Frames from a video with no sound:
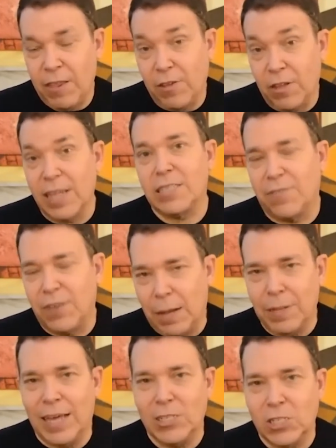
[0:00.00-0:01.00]
or they felt less of
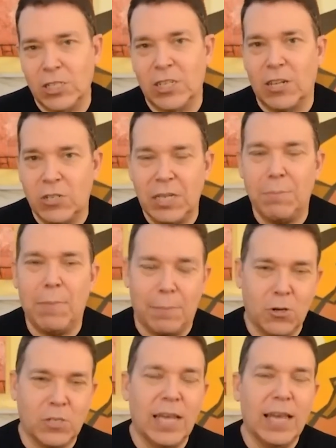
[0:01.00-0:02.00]
an obligation to their team
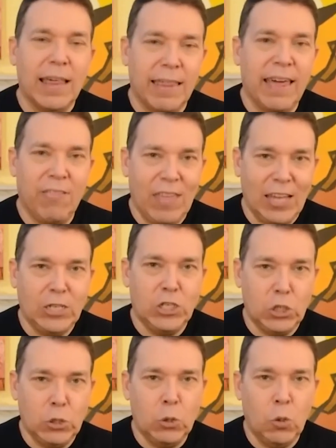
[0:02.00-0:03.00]
members than they
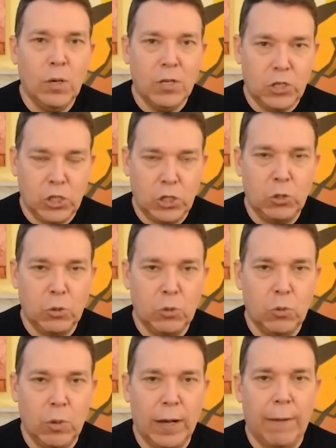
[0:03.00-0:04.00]
do
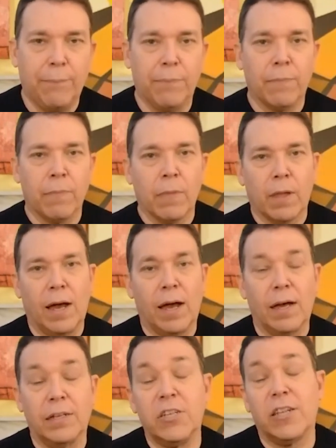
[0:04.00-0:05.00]
to um,
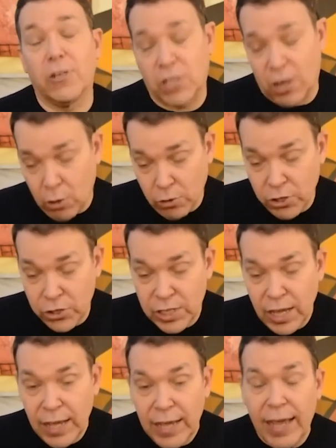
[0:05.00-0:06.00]
uh, to their
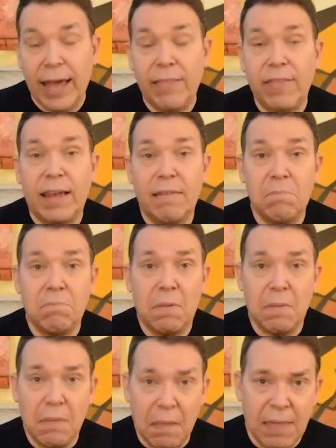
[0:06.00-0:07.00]
shareholders, and that
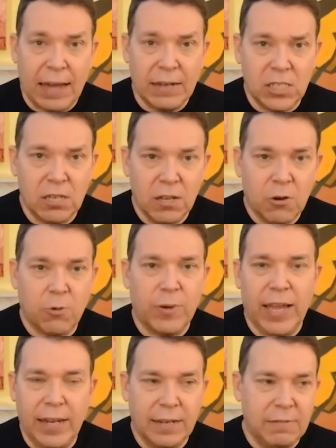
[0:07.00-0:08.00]
that's
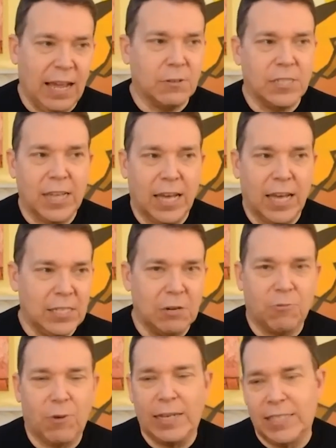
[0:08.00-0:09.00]
created
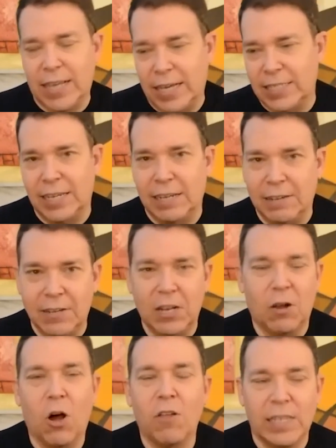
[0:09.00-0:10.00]
downsizing, right sizing,
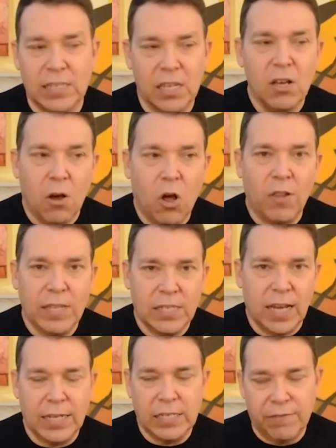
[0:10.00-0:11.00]
you know, all these all
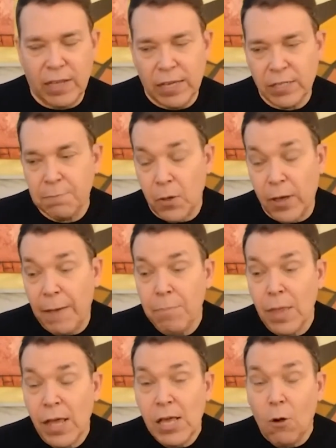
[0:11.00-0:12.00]
these kinds of things. Okay,
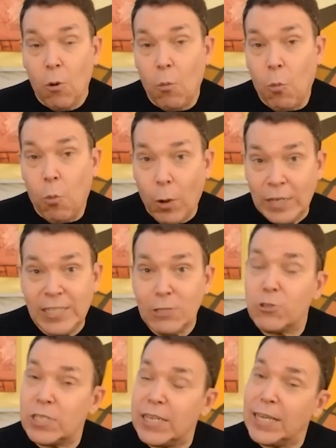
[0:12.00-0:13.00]
what's
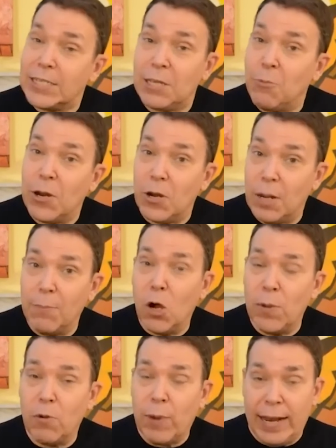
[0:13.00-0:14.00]
interesting is that we are in a
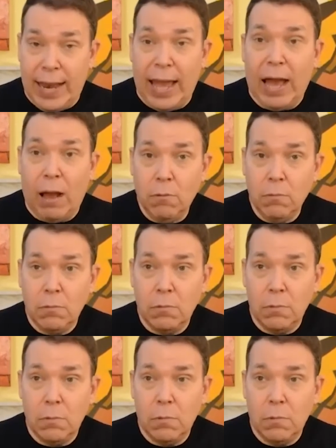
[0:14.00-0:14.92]
moment right now